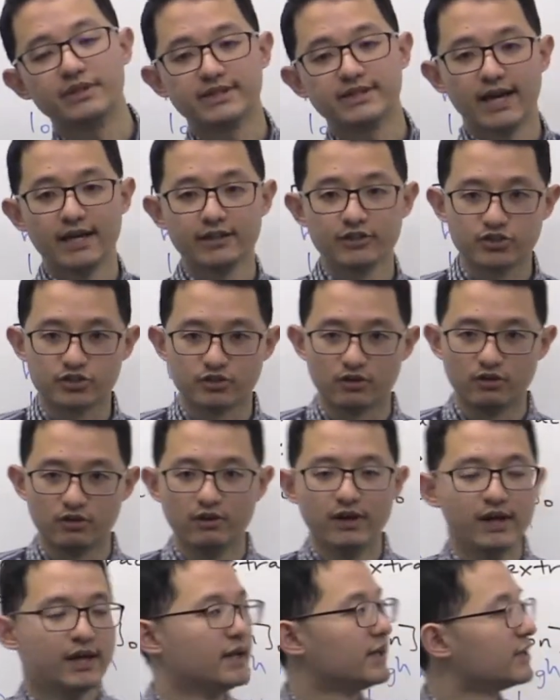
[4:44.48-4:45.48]

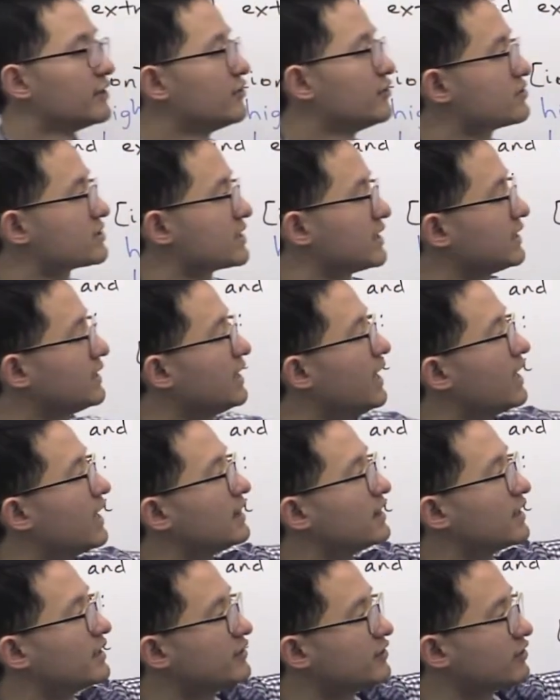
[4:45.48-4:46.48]
potential using
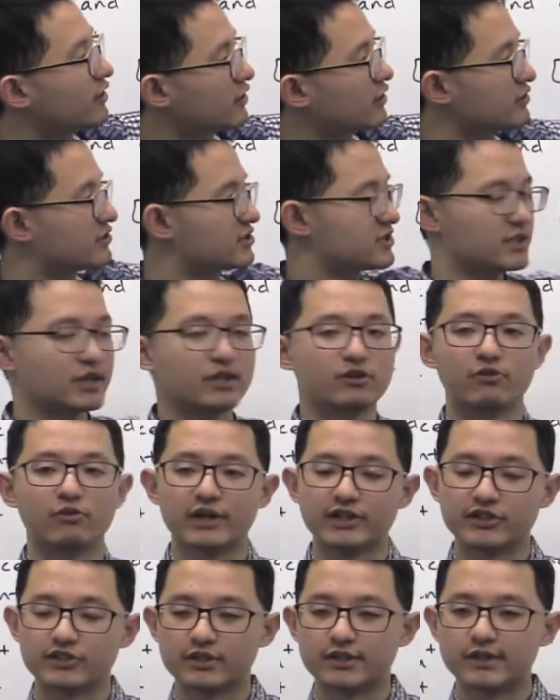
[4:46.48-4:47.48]
the Nernst
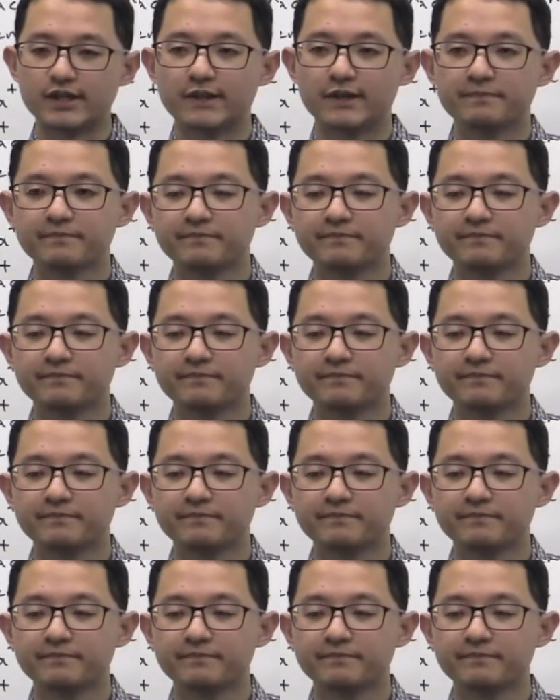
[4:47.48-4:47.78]
equation.